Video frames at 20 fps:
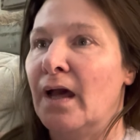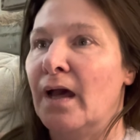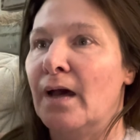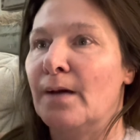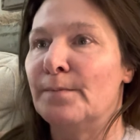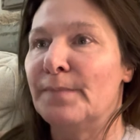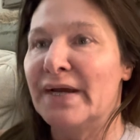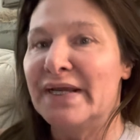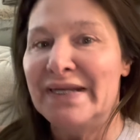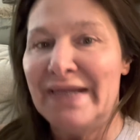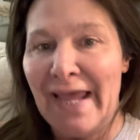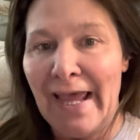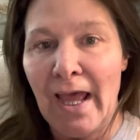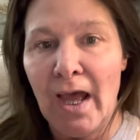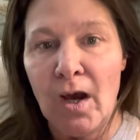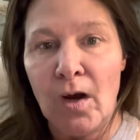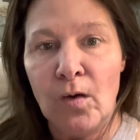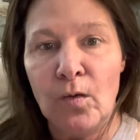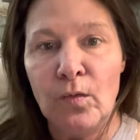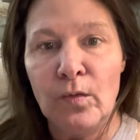by
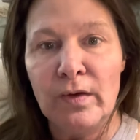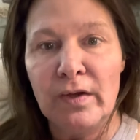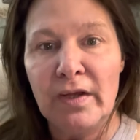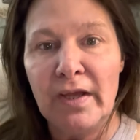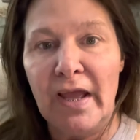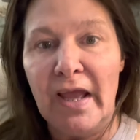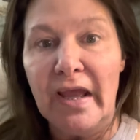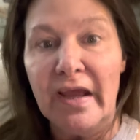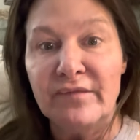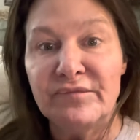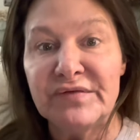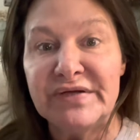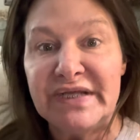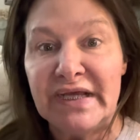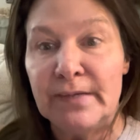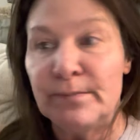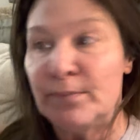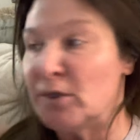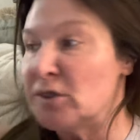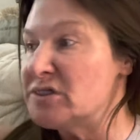now, every
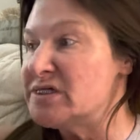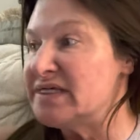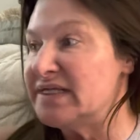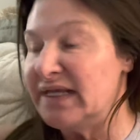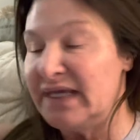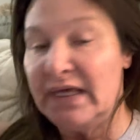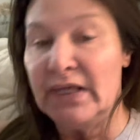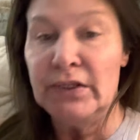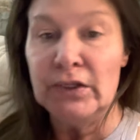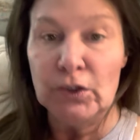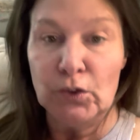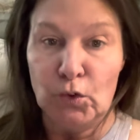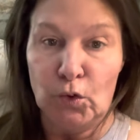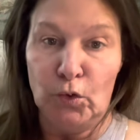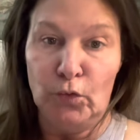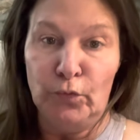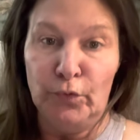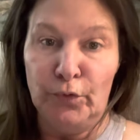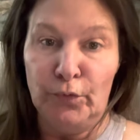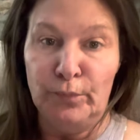damn person in the
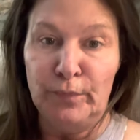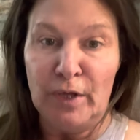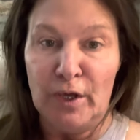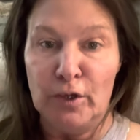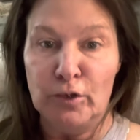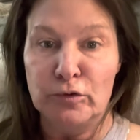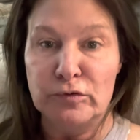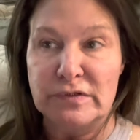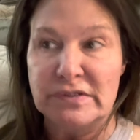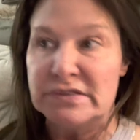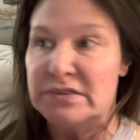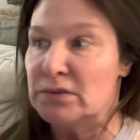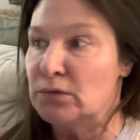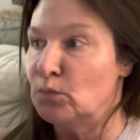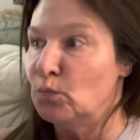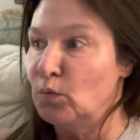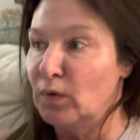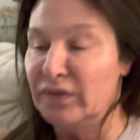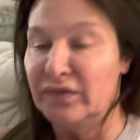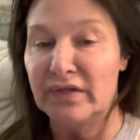courtroom knows
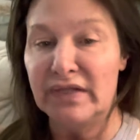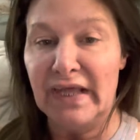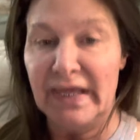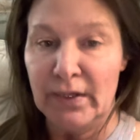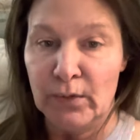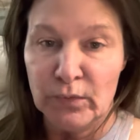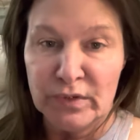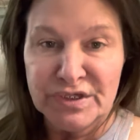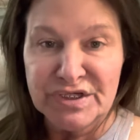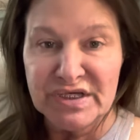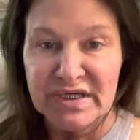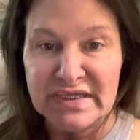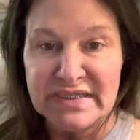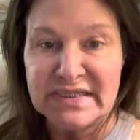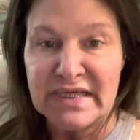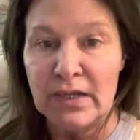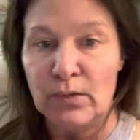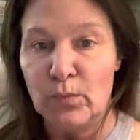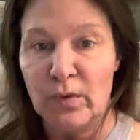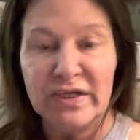what the language is
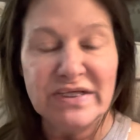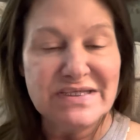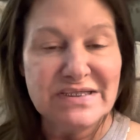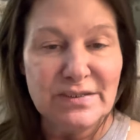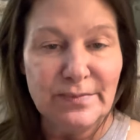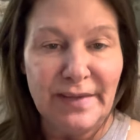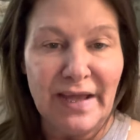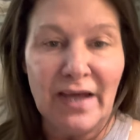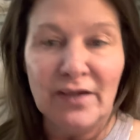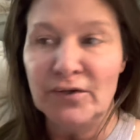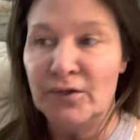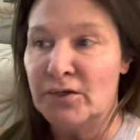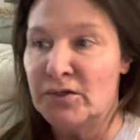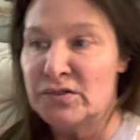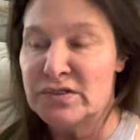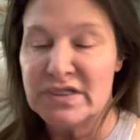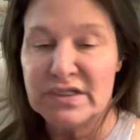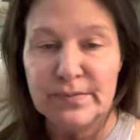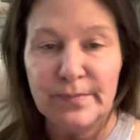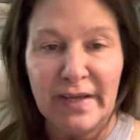and what it's about and who's
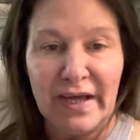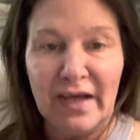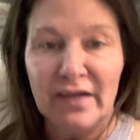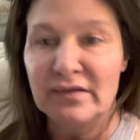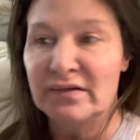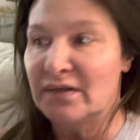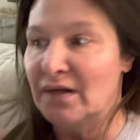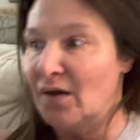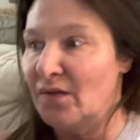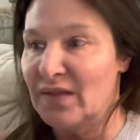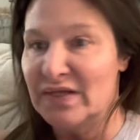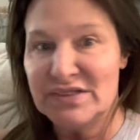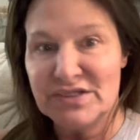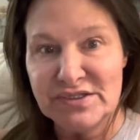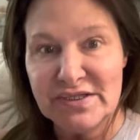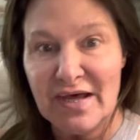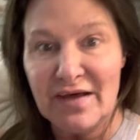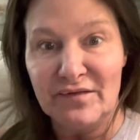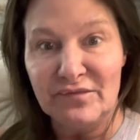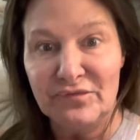it about and all that
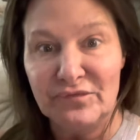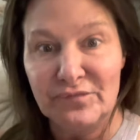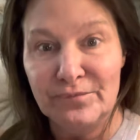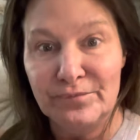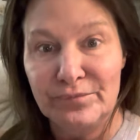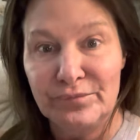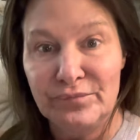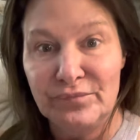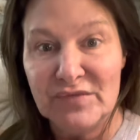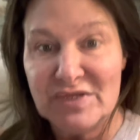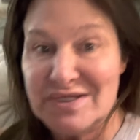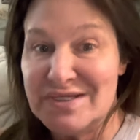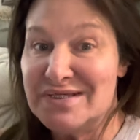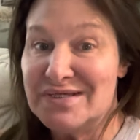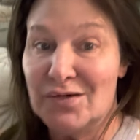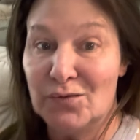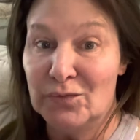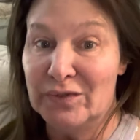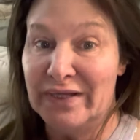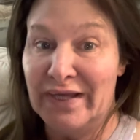stuff. She's
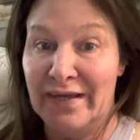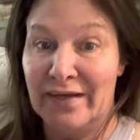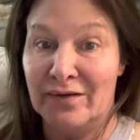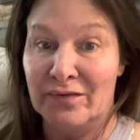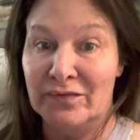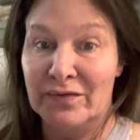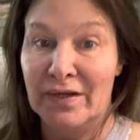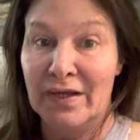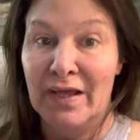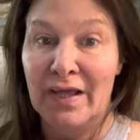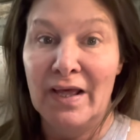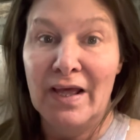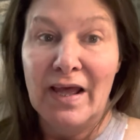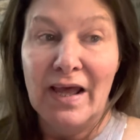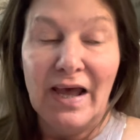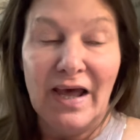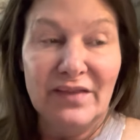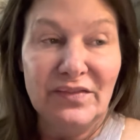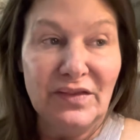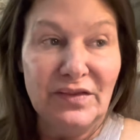going down.
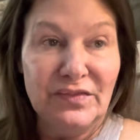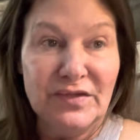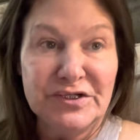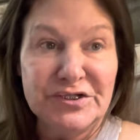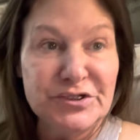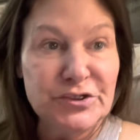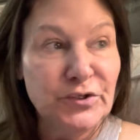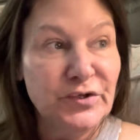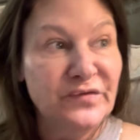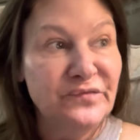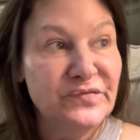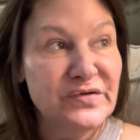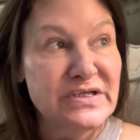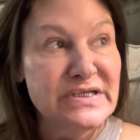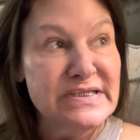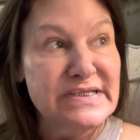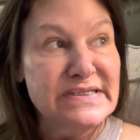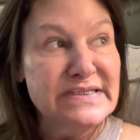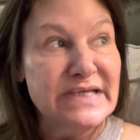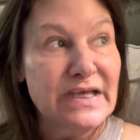I think the jury feels
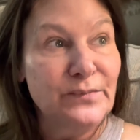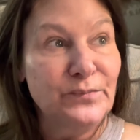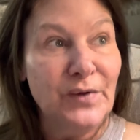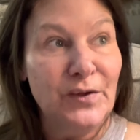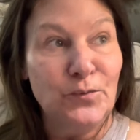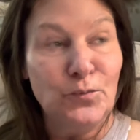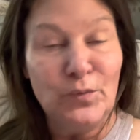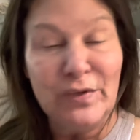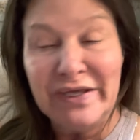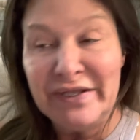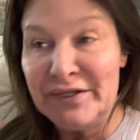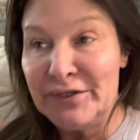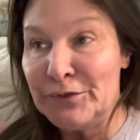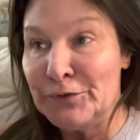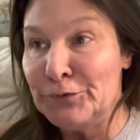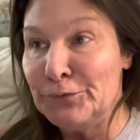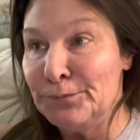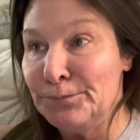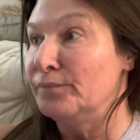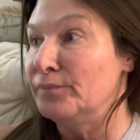the same way we
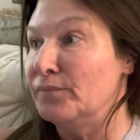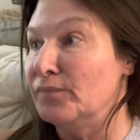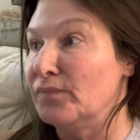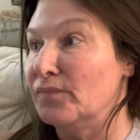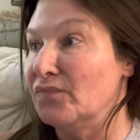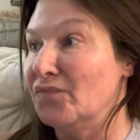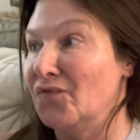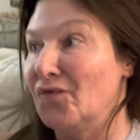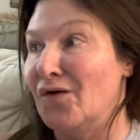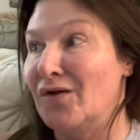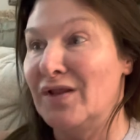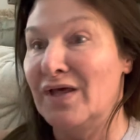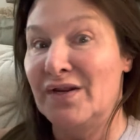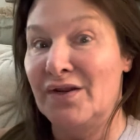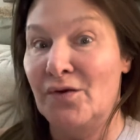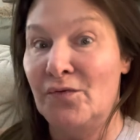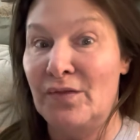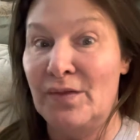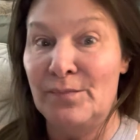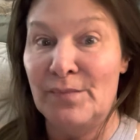do. For all I
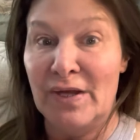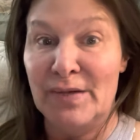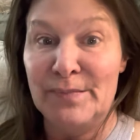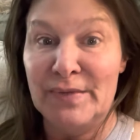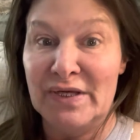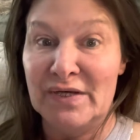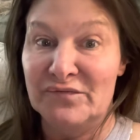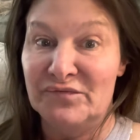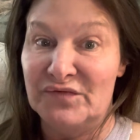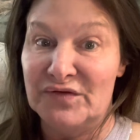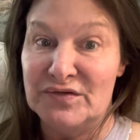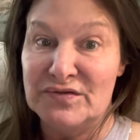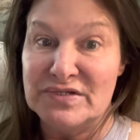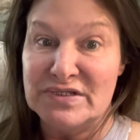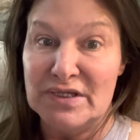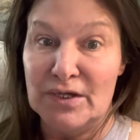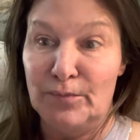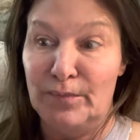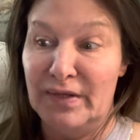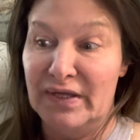know, they might be confused
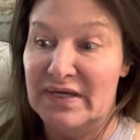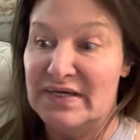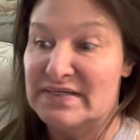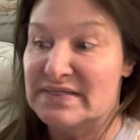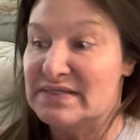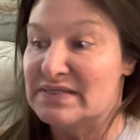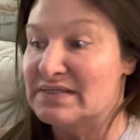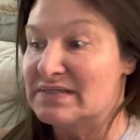though, because